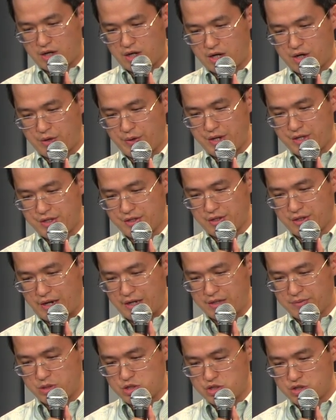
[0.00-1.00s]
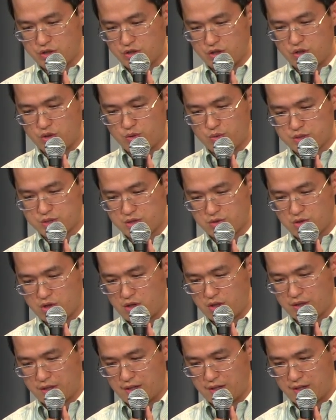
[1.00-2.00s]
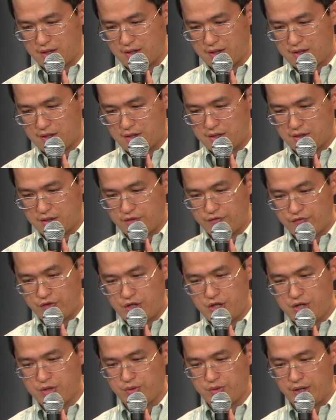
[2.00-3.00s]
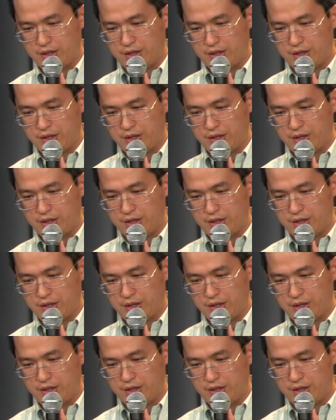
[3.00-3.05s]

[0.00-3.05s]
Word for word: created animation into so-called uh, the video.